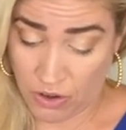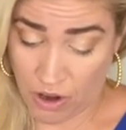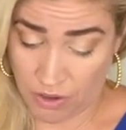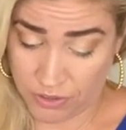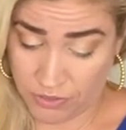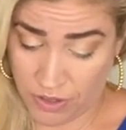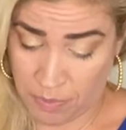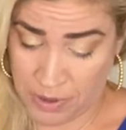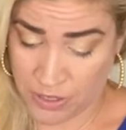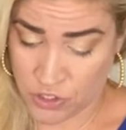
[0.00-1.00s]
off of a
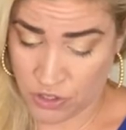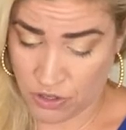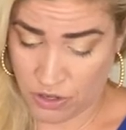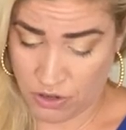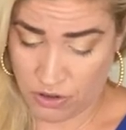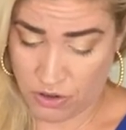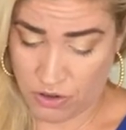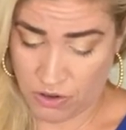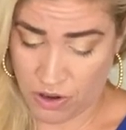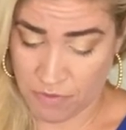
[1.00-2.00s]
picture
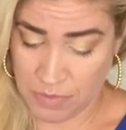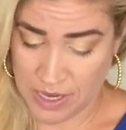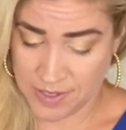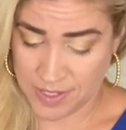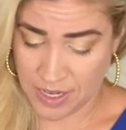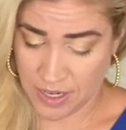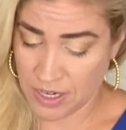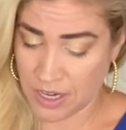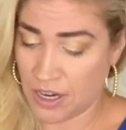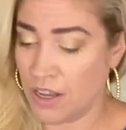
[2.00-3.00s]
of me standing and